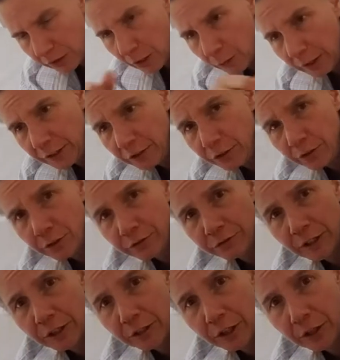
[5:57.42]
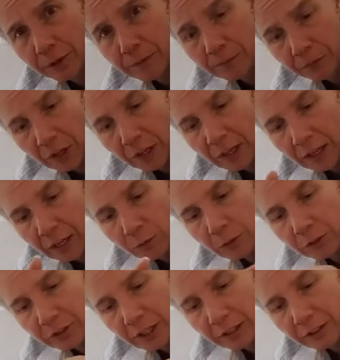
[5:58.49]
Now, when you do your flood coat, it
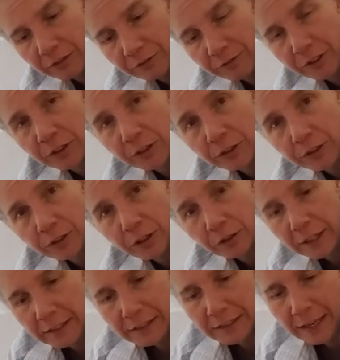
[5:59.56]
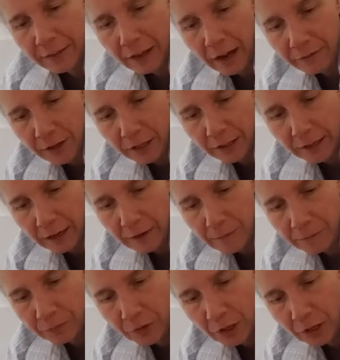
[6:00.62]
will tend to fill. So let's say I've got like
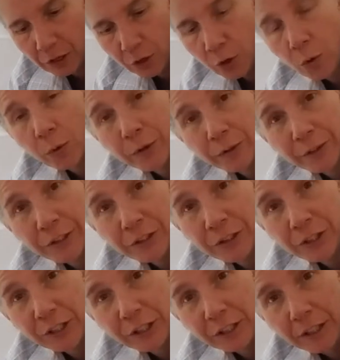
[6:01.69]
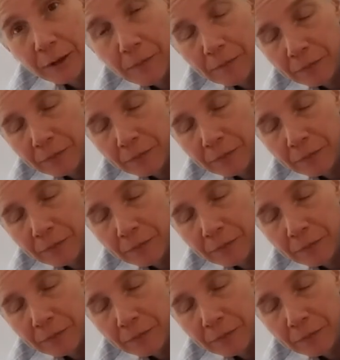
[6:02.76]
a 1/4 inch here.